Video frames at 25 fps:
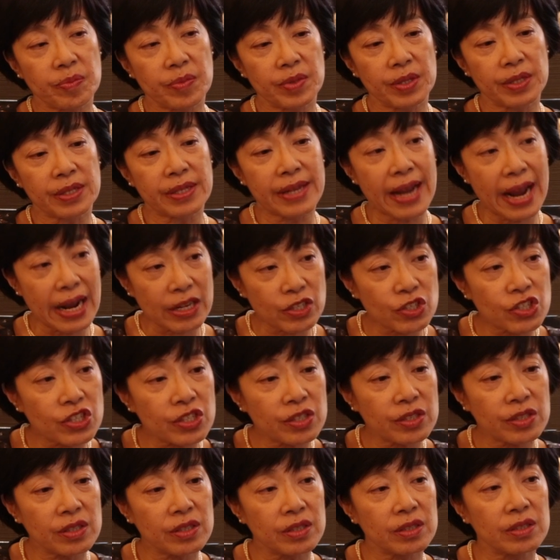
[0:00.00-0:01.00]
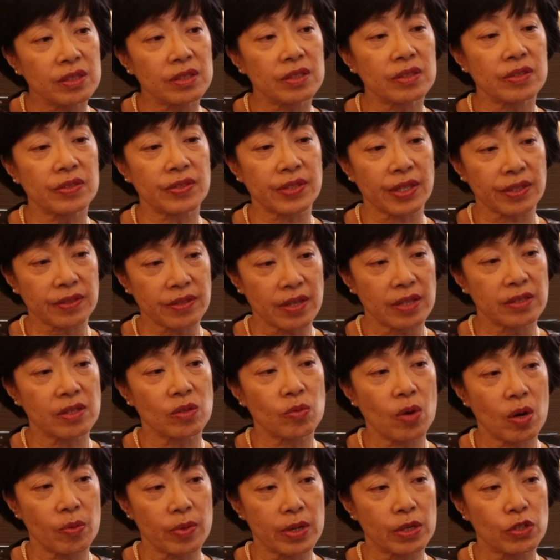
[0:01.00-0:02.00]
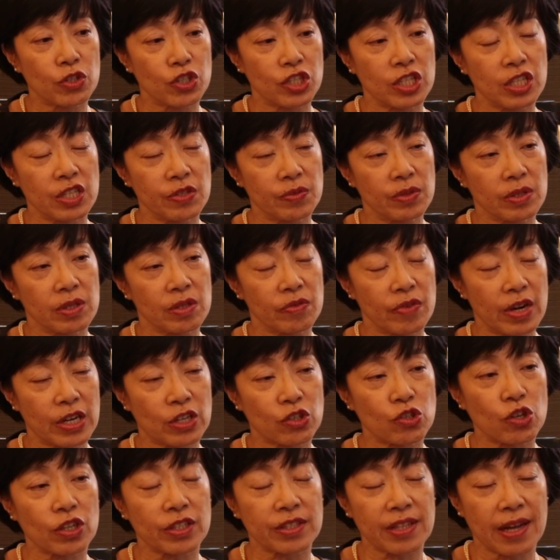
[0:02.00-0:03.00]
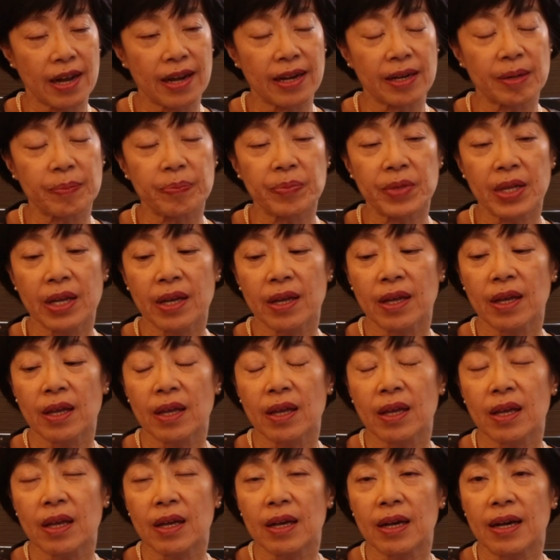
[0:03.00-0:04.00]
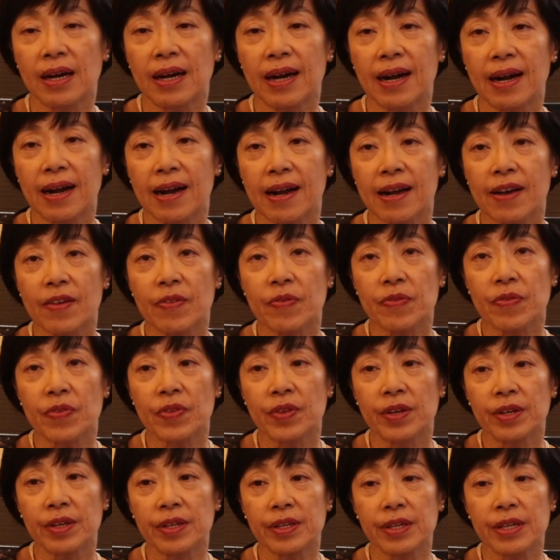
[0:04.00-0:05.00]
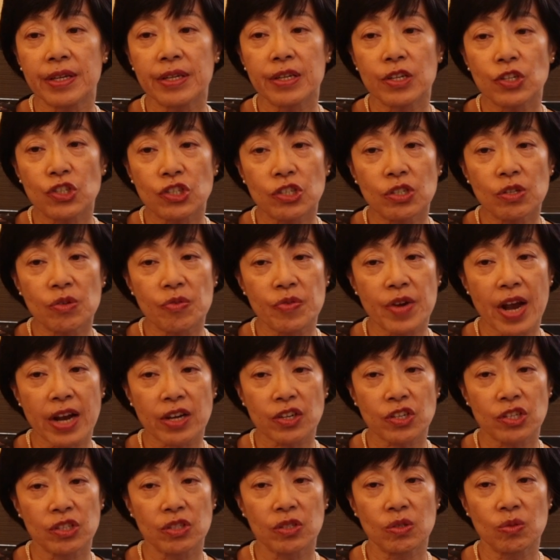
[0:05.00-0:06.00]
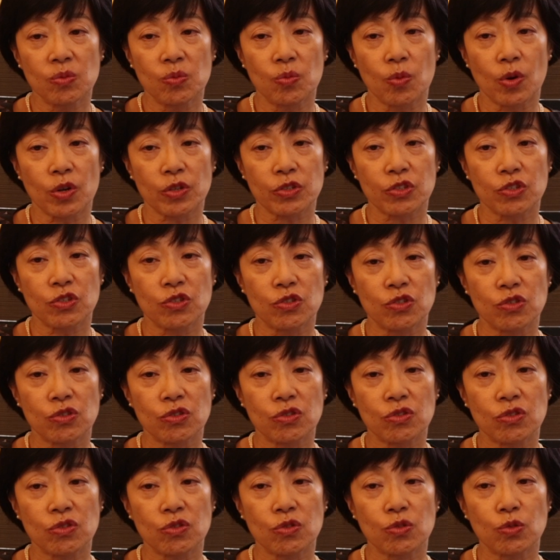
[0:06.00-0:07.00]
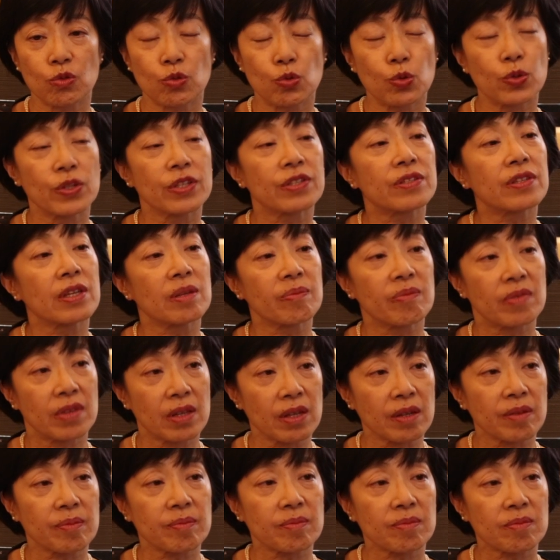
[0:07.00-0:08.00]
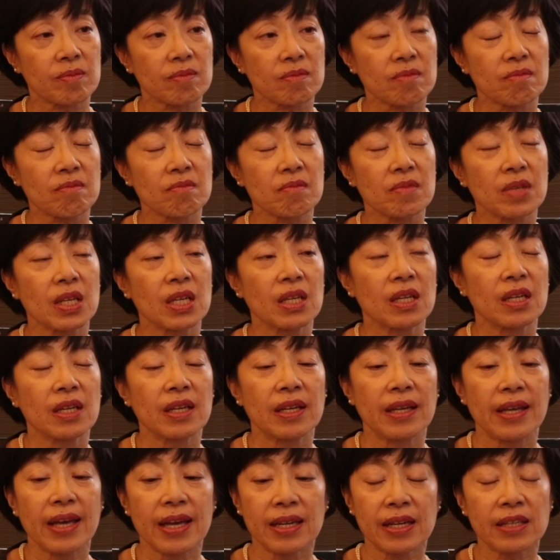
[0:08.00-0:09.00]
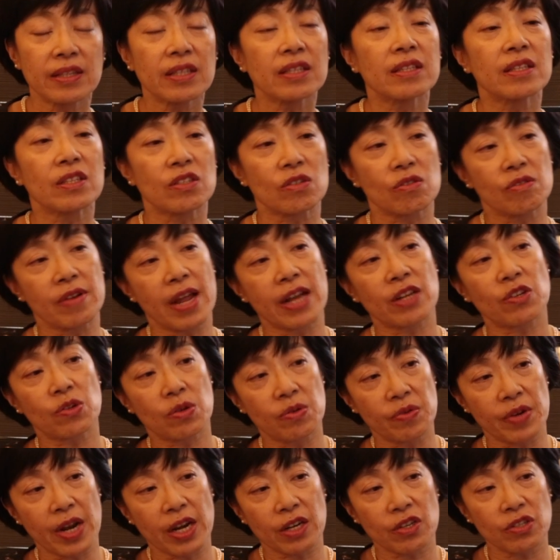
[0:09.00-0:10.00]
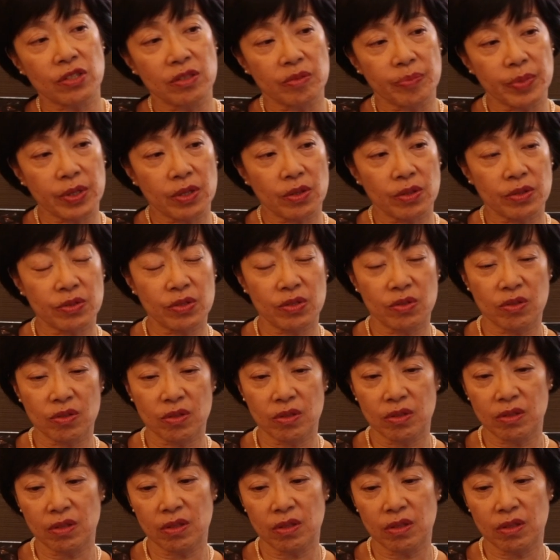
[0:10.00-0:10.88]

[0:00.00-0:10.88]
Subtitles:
national success and what we achieved in a very short time, the initial reaction was to do the same thing. And I think that's a natural reaction, because